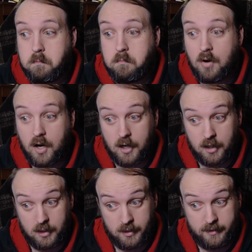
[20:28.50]

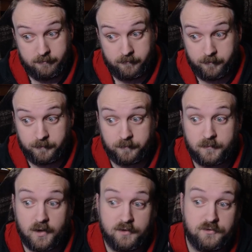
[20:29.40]
But
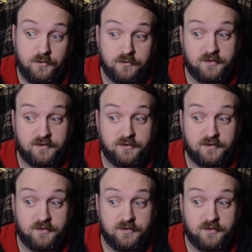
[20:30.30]
due to